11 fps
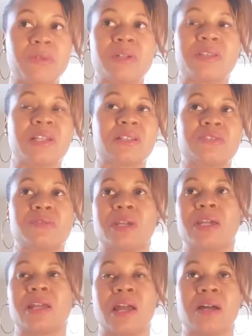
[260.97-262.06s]
You could think that you
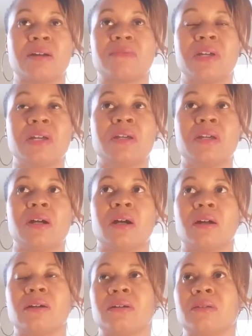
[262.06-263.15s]
can't have,
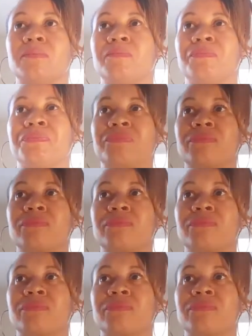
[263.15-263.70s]
um,